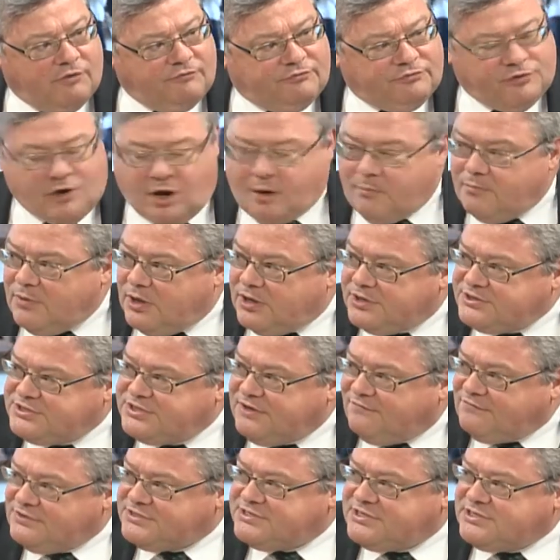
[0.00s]
from
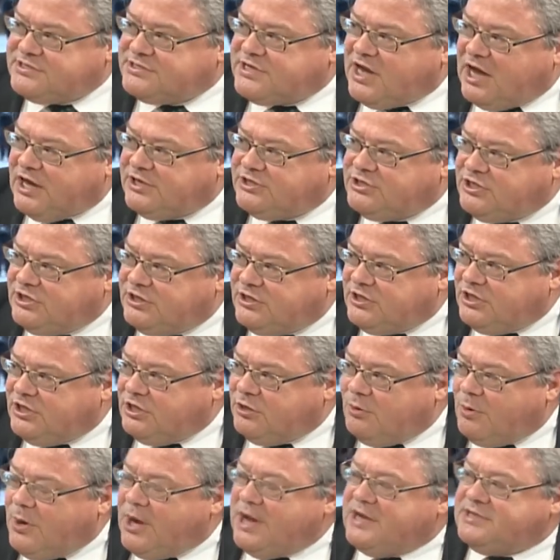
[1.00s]
civil society in the
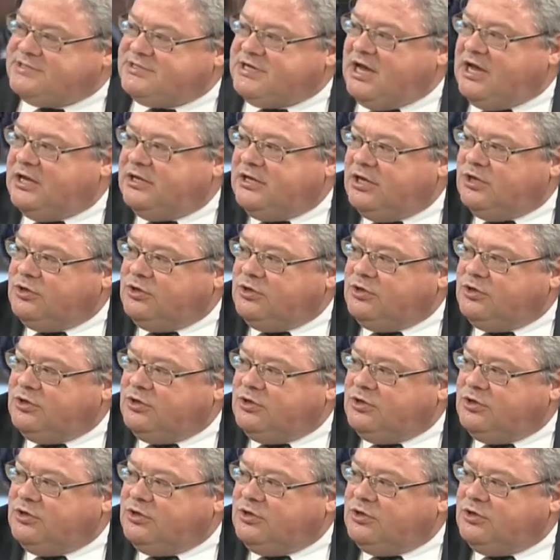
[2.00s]
US and